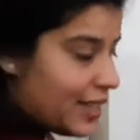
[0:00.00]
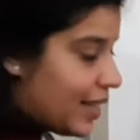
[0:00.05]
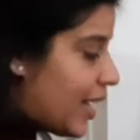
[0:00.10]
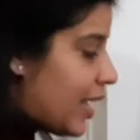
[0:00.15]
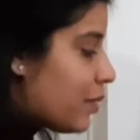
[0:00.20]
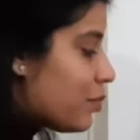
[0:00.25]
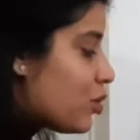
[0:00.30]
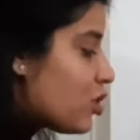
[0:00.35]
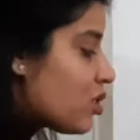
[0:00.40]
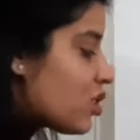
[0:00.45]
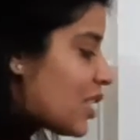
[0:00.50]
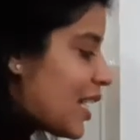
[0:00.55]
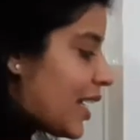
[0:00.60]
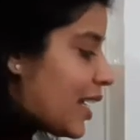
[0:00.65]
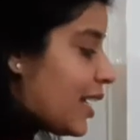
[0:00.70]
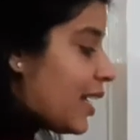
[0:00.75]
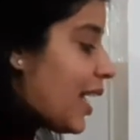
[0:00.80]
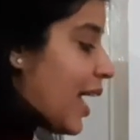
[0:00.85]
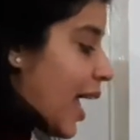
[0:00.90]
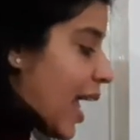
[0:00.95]
I'm just
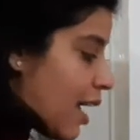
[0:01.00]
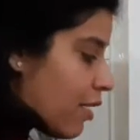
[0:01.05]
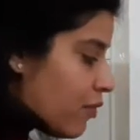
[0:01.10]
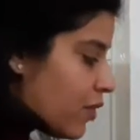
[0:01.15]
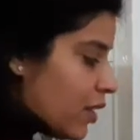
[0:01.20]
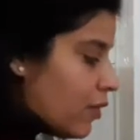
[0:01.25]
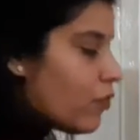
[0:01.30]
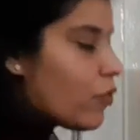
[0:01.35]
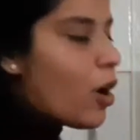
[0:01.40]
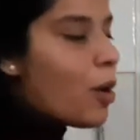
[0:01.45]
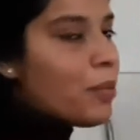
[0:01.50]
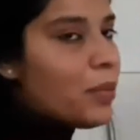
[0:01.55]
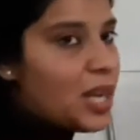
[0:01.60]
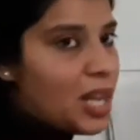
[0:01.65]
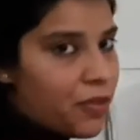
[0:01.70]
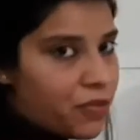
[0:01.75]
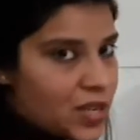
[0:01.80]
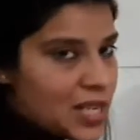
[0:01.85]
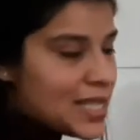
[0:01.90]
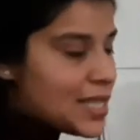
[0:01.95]
taking A1 from
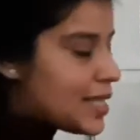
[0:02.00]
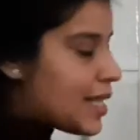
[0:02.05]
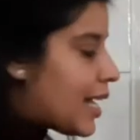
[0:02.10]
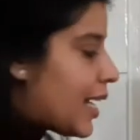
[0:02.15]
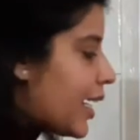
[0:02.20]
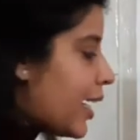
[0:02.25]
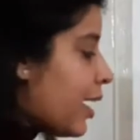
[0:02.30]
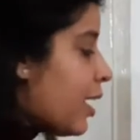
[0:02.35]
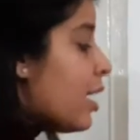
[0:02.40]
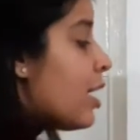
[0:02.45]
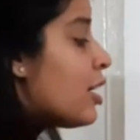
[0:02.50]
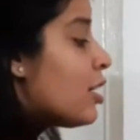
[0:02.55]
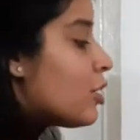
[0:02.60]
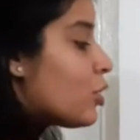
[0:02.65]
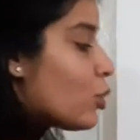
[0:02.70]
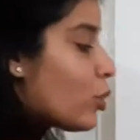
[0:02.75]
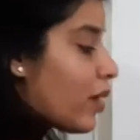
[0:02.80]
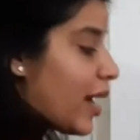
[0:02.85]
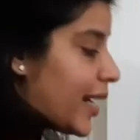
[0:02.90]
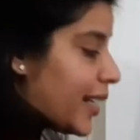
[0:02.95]
left hand side
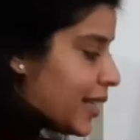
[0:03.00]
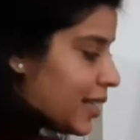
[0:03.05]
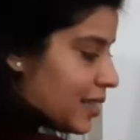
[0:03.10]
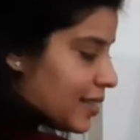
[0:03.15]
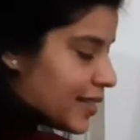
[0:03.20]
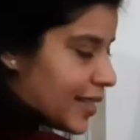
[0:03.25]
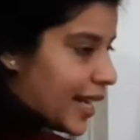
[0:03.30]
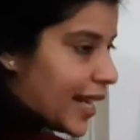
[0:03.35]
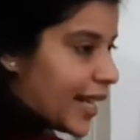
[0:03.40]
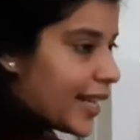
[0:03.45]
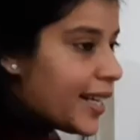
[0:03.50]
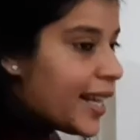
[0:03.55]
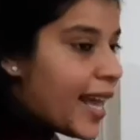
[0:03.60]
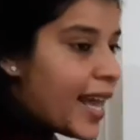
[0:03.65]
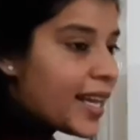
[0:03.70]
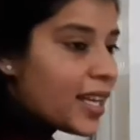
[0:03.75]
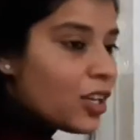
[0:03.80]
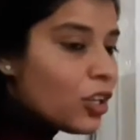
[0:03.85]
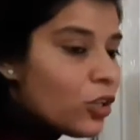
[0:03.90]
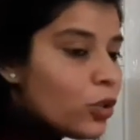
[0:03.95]
to right hand side,
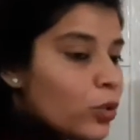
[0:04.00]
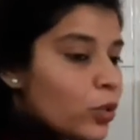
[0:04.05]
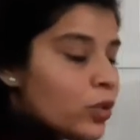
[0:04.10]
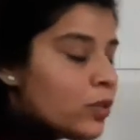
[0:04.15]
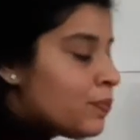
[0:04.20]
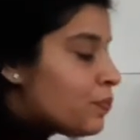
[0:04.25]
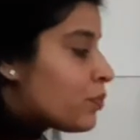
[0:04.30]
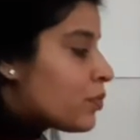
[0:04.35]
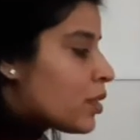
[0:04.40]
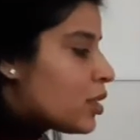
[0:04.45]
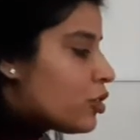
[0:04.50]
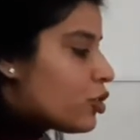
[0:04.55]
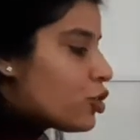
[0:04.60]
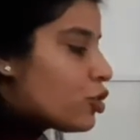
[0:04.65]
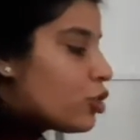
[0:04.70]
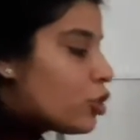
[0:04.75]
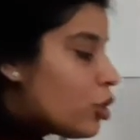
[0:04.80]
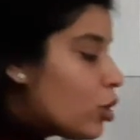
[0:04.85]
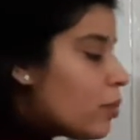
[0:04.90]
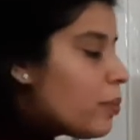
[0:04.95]
and you
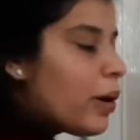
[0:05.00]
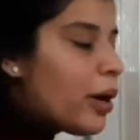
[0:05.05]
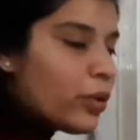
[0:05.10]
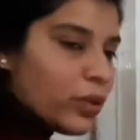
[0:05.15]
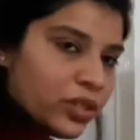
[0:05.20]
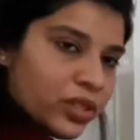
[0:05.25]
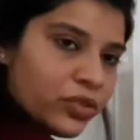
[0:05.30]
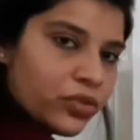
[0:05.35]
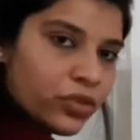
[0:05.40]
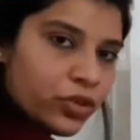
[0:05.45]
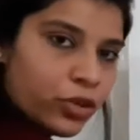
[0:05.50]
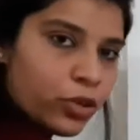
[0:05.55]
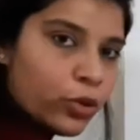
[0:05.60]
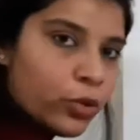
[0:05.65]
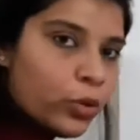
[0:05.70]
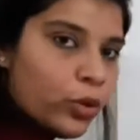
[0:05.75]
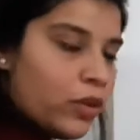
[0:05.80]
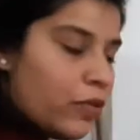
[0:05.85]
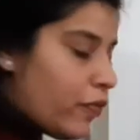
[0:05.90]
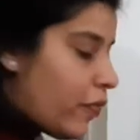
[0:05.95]
should know about this
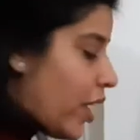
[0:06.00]
rule.